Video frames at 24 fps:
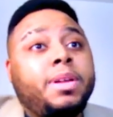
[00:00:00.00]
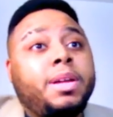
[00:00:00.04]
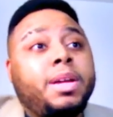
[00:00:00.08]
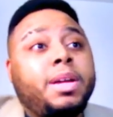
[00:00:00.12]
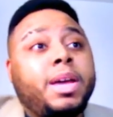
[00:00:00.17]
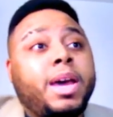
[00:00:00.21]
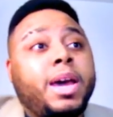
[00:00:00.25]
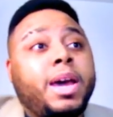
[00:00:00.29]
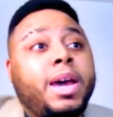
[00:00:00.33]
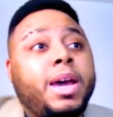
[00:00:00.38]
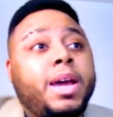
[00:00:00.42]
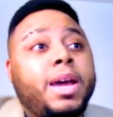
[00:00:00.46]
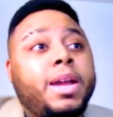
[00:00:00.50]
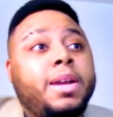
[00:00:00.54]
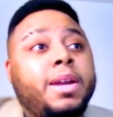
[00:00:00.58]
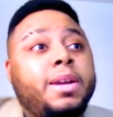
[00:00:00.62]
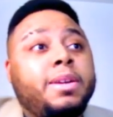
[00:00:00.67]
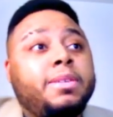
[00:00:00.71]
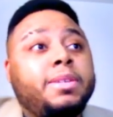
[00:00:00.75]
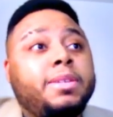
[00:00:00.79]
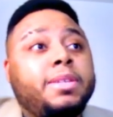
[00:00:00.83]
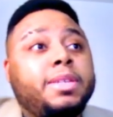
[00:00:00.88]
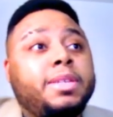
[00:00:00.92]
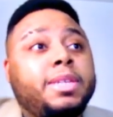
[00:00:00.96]

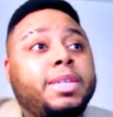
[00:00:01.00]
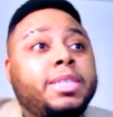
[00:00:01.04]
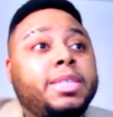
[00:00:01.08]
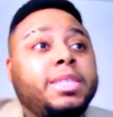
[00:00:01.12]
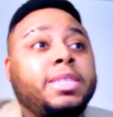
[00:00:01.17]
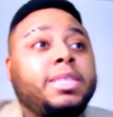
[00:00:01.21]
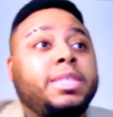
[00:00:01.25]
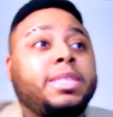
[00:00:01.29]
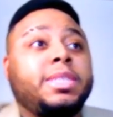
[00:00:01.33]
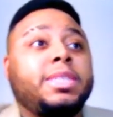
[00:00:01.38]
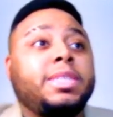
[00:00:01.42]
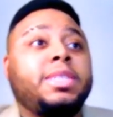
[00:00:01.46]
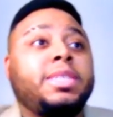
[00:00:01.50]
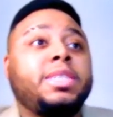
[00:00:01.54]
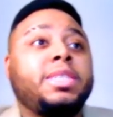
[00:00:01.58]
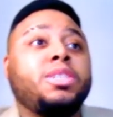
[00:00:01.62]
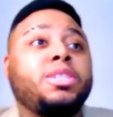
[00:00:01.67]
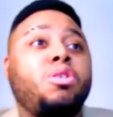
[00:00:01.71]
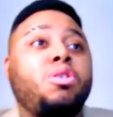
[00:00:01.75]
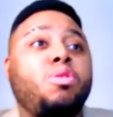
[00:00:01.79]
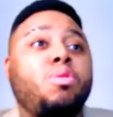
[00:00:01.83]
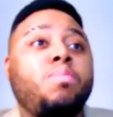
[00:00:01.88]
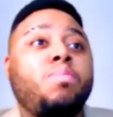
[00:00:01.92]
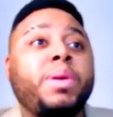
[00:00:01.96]
And is this
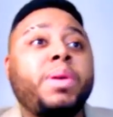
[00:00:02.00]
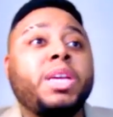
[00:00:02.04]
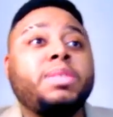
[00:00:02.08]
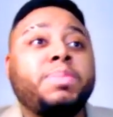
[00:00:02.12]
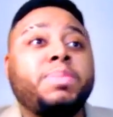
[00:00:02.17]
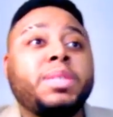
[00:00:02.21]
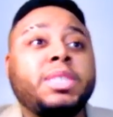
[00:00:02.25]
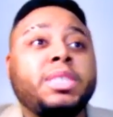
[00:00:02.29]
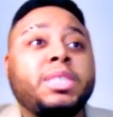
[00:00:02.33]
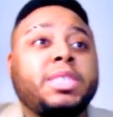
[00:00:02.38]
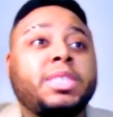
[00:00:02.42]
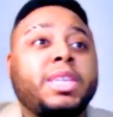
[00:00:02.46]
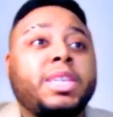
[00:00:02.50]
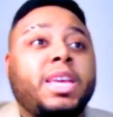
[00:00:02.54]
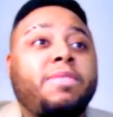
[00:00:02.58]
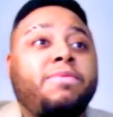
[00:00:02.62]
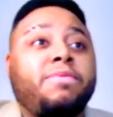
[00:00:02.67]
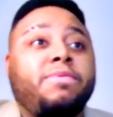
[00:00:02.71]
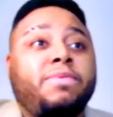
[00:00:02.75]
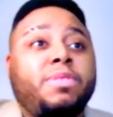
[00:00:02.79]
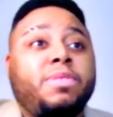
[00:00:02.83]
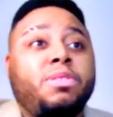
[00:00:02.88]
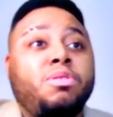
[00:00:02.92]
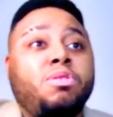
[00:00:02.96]
a home-based business?
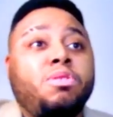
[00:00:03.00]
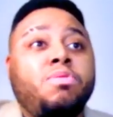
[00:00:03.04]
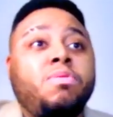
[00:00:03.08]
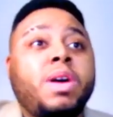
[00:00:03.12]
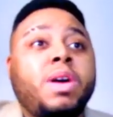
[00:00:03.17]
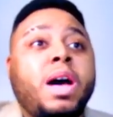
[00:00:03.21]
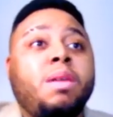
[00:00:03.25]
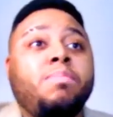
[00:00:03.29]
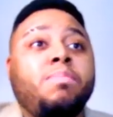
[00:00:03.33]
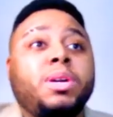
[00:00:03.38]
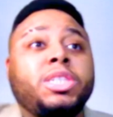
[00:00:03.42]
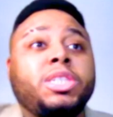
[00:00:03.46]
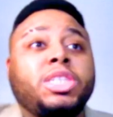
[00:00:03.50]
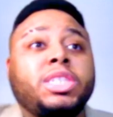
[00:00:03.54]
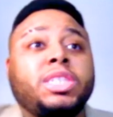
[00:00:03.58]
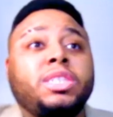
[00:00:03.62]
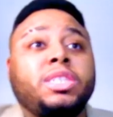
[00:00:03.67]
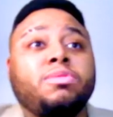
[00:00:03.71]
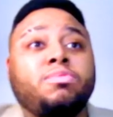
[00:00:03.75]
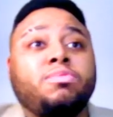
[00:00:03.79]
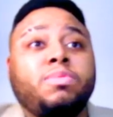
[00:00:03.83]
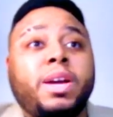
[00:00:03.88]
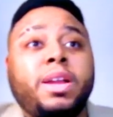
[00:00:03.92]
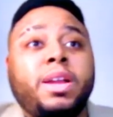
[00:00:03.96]
If no, how much is
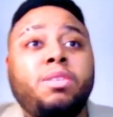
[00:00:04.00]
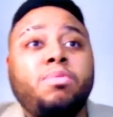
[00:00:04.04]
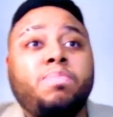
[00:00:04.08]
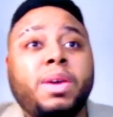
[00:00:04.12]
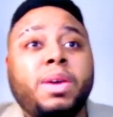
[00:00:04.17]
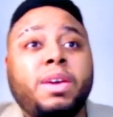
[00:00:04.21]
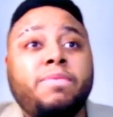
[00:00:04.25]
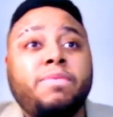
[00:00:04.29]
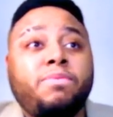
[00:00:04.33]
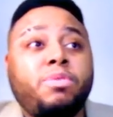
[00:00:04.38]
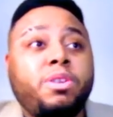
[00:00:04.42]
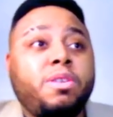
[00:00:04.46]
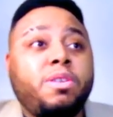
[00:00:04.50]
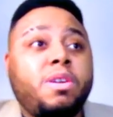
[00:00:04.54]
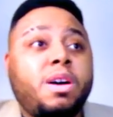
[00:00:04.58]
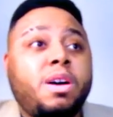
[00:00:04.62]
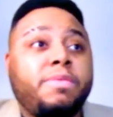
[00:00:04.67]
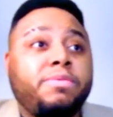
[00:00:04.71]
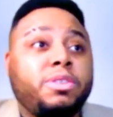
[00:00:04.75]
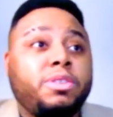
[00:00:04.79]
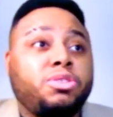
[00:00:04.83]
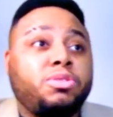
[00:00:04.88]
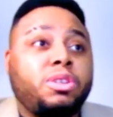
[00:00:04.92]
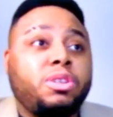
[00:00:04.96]
the rent you pay for your
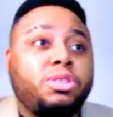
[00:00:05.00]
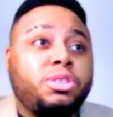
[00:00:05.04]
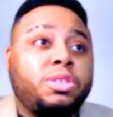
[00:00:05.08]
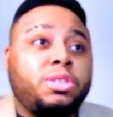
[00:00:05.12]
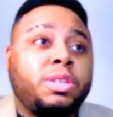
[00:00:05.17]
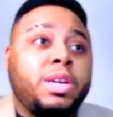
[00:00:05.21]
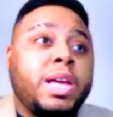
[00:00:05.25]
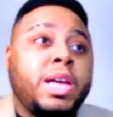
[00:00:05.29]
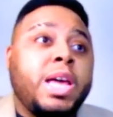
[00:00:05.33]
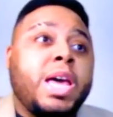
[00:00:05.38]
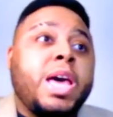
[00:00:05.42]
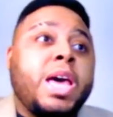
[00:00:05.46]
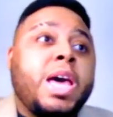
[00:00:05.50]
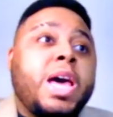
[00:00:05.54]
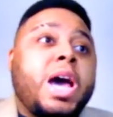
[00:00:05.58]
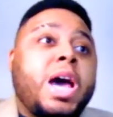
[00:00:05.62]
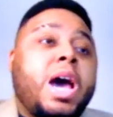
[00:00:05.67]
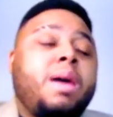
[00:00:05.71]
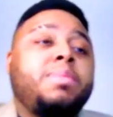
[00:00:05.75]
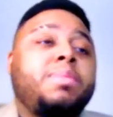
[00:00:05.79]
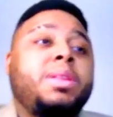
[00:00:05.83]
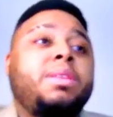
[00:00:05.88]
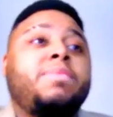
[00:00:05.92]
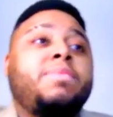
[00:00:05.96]
office structure?
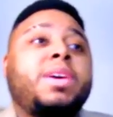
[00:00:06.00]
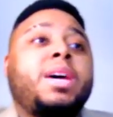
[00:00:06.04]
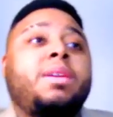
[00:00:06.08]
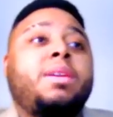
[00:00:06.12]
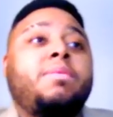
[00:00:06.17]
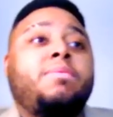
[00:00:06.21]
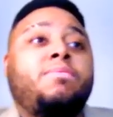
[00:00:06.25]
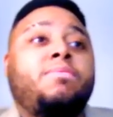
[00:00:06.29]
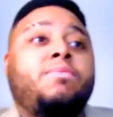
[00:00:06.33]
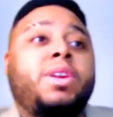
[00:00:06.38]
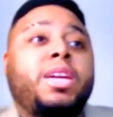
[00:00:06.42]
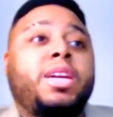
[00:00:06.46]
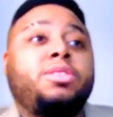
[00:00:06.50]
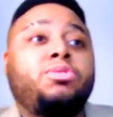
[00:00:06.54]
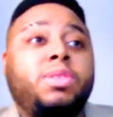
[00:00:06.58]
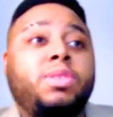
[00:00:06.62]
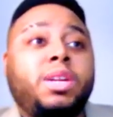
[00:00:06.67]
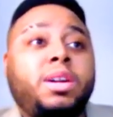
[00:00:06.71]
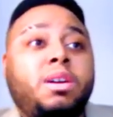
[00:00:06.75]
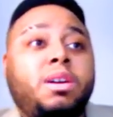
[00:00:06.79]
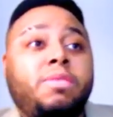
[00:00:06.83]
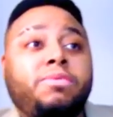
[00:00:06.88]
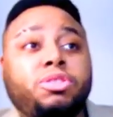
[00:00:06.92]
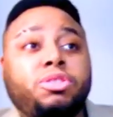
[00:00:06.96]
I believe that when I do
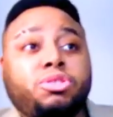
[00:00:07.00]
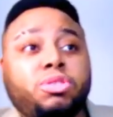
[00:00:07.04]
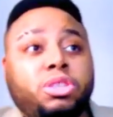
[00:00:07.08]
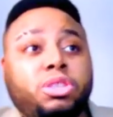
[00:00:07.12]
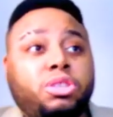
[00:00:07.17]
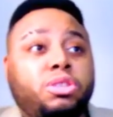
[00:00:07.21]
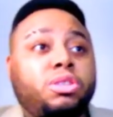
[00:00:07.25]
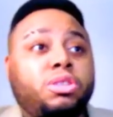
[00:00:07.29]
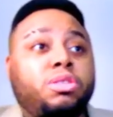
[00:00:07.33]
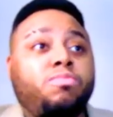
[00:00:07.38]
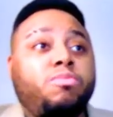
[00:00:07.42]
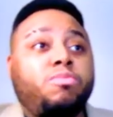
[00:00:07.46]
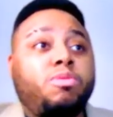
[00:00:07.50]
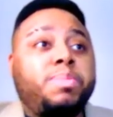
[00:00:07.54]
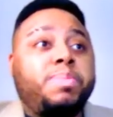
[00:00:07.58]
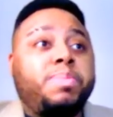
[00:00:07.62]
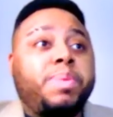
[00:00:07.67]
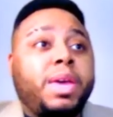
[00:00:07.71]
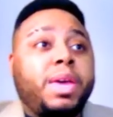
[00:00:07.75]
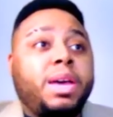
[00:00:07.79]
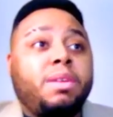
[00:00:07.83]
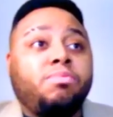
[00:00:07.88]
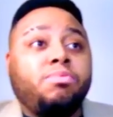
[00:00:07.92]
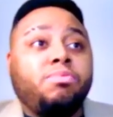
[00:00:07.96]
get an office structure, we'll be
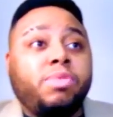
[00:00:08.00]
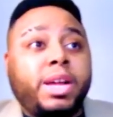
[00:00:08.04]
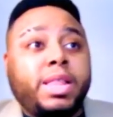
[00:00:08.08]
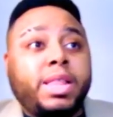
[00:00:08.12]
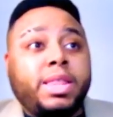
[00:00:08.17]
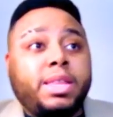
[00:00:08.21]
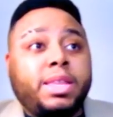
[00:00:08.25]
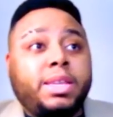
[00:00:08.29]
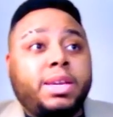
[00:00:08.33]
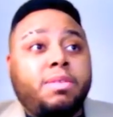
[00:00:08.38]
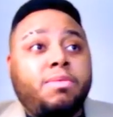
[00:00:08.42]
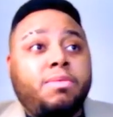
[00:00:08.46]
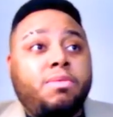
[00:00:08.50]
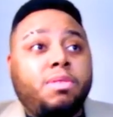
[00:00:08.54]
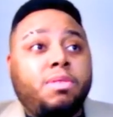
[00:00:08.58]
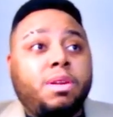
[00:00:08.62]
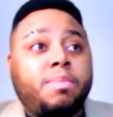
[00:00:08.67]
paying a rent or